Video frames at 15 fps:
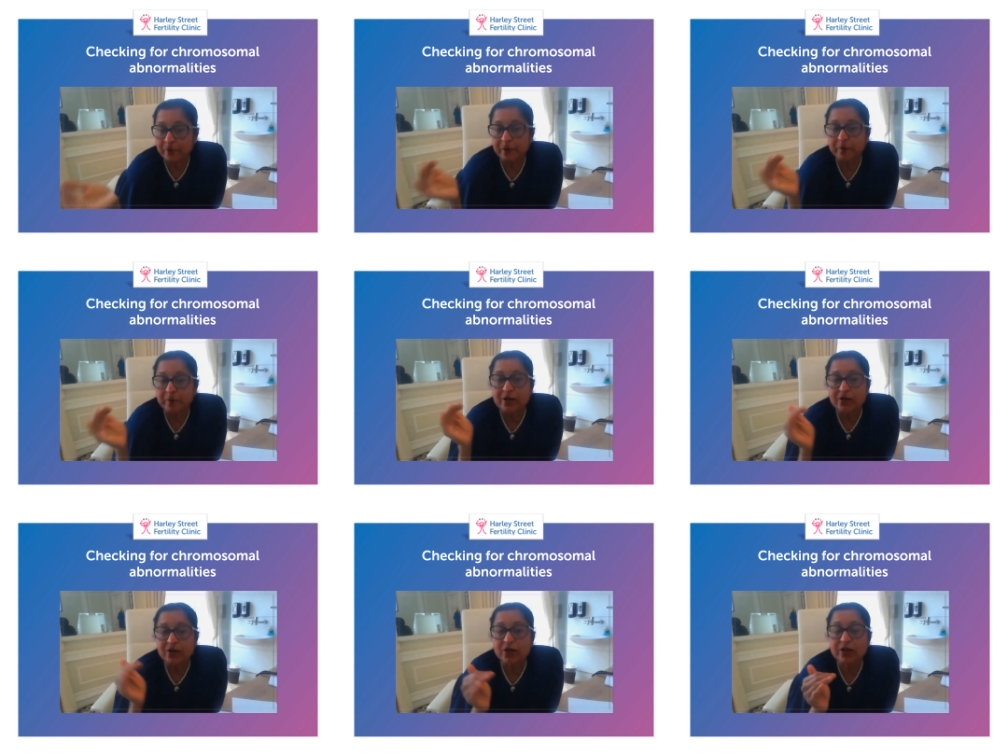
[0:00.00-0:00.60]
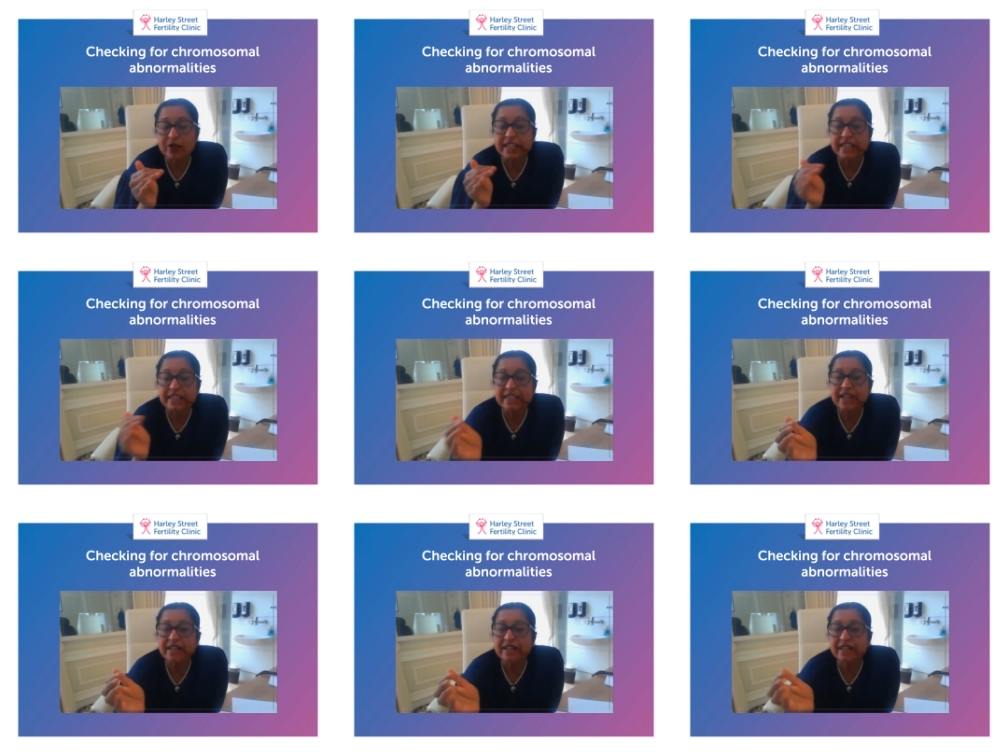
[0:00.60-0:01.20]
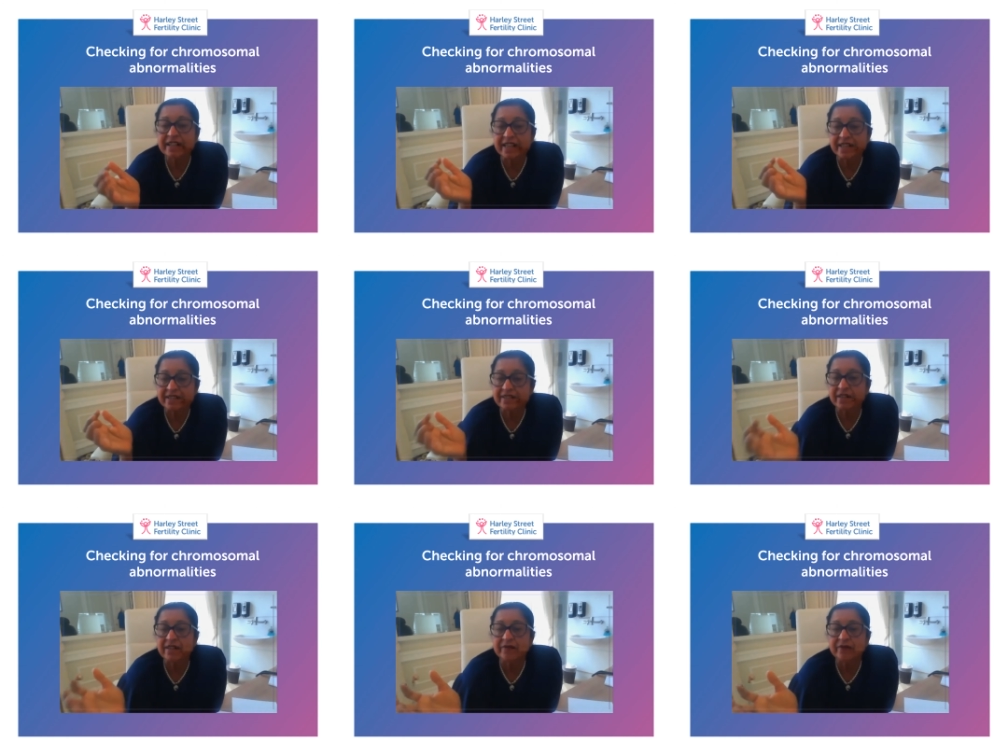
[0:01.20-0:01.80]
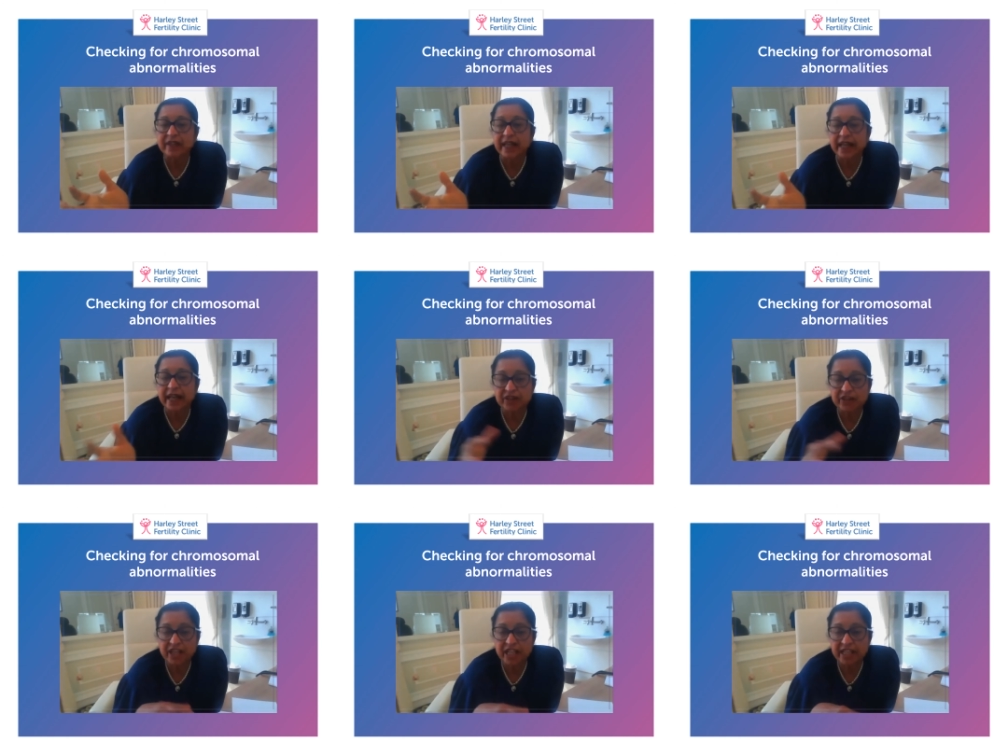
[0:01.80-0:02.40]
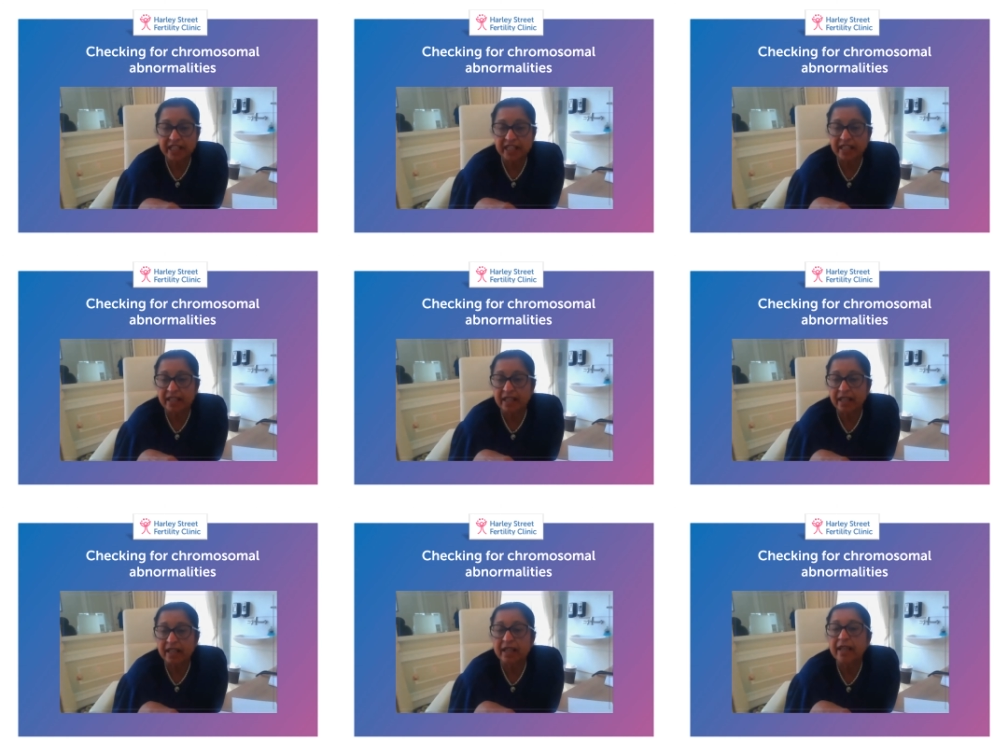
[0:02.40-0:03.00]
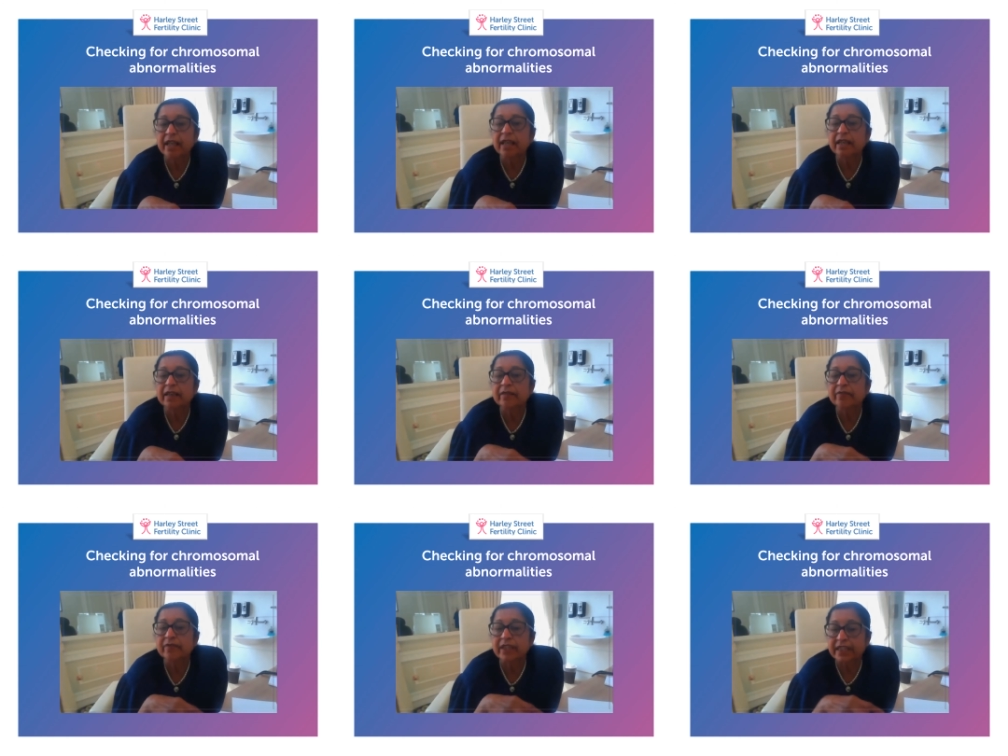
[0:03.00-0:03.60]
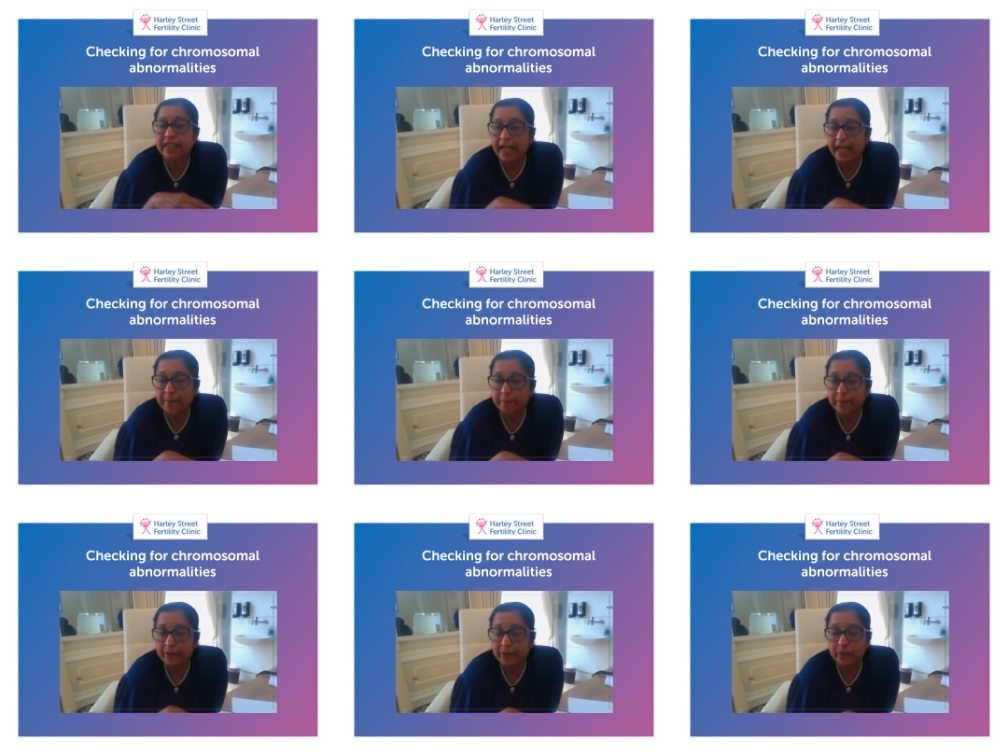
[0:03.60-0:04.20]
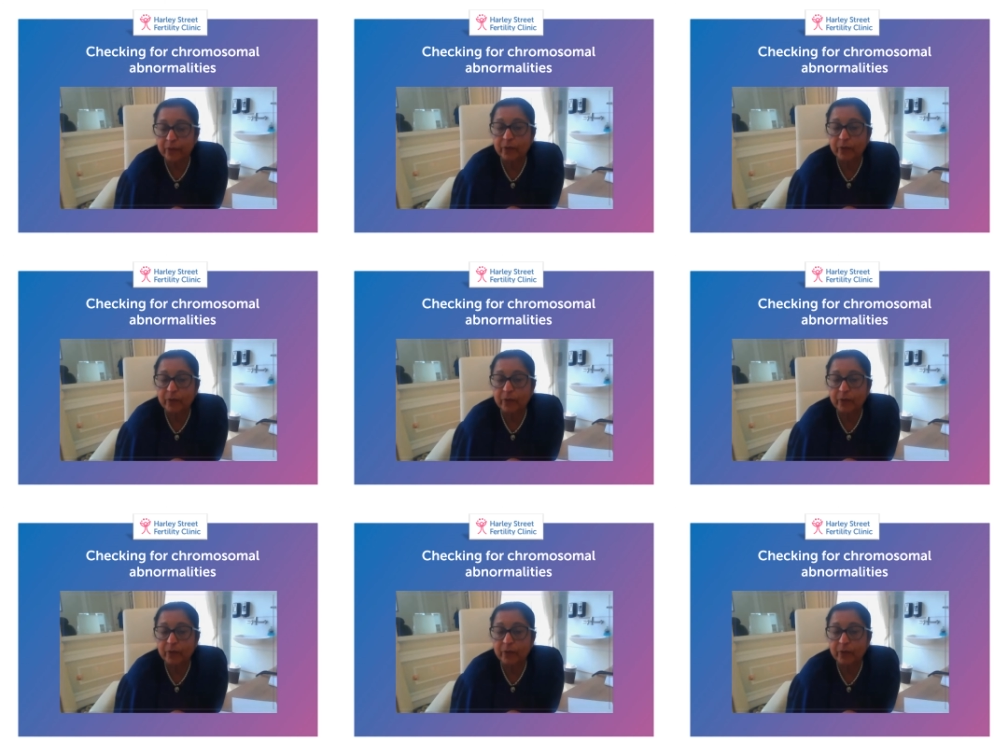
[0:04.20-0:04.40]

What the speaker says: So these are the things they are checking in with the embryo.